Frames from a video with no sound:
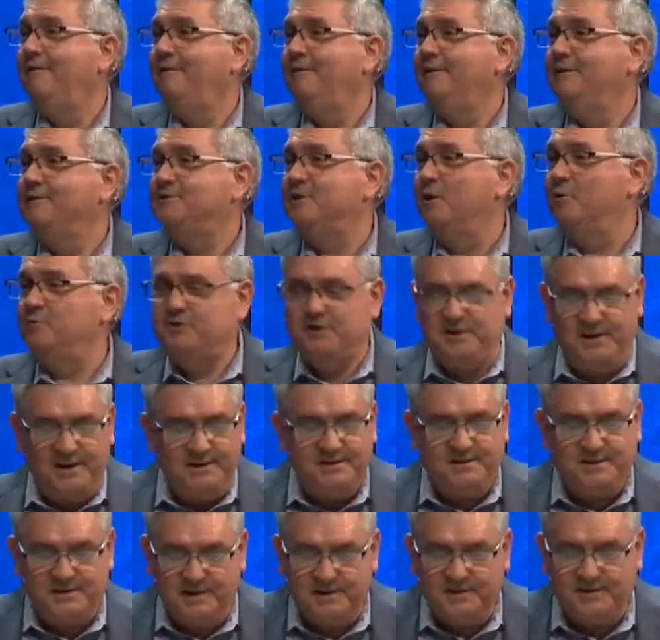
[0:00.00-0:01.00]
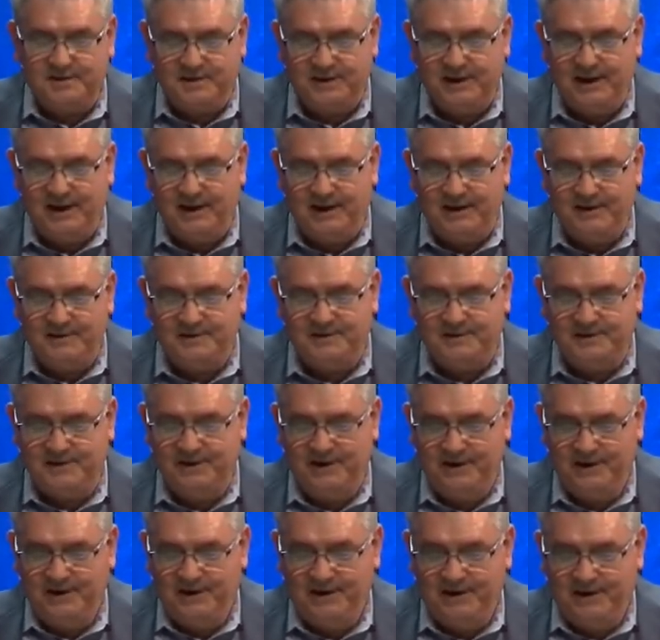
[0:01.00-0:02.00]
So Jesus says,
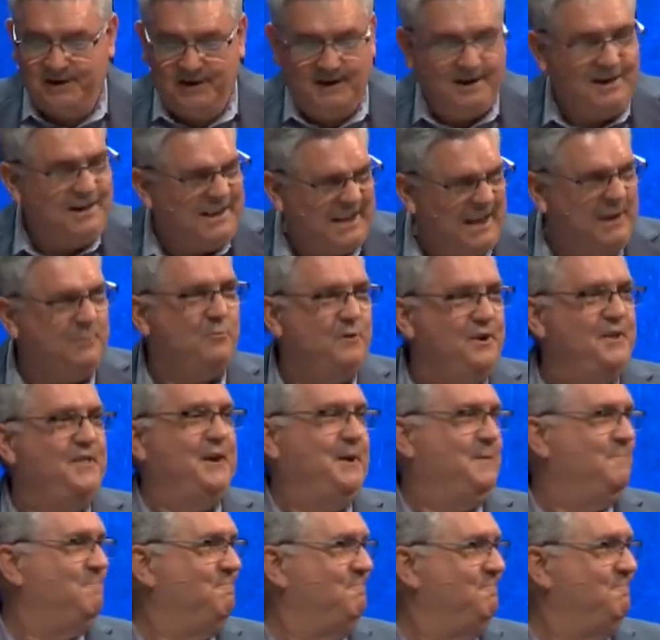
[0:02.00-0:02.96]
get with it.